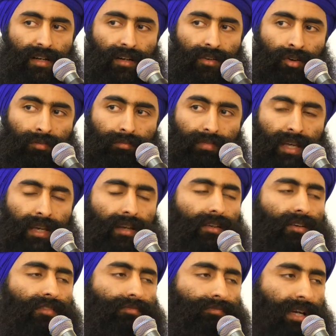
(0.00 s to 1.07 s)
are not made
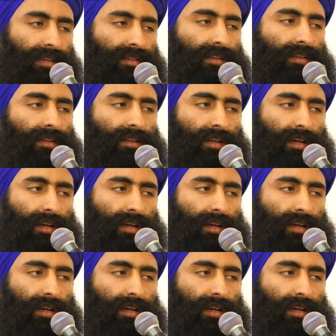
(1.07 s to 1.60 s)
of metal